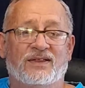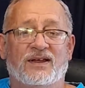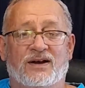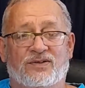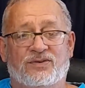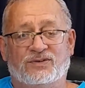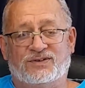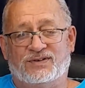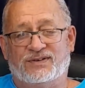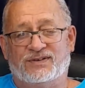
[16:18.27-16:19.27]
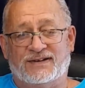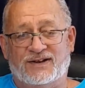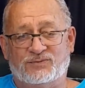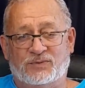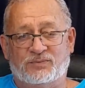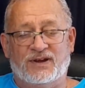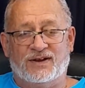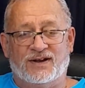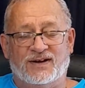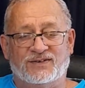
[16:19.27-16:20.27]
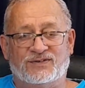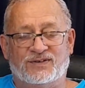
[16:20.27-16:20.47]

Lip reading: I thought that would be a nice